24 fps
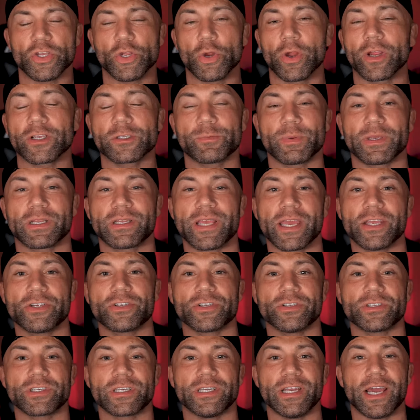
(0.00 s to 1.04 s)
Your
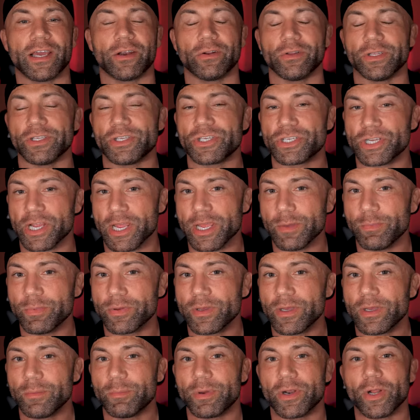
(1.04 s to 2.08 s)
expectations can not only shape,
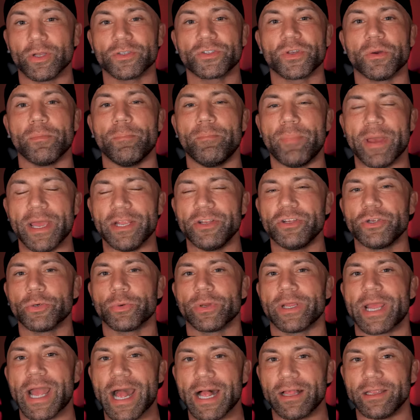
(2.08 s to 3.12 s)
but also bend your
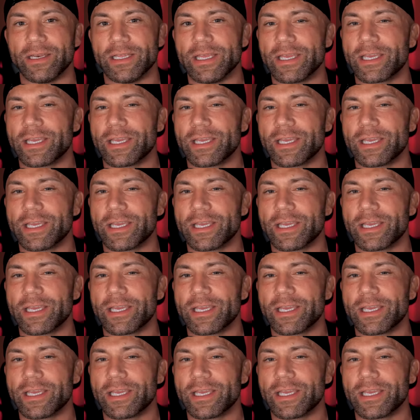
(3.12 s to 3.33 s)
reality.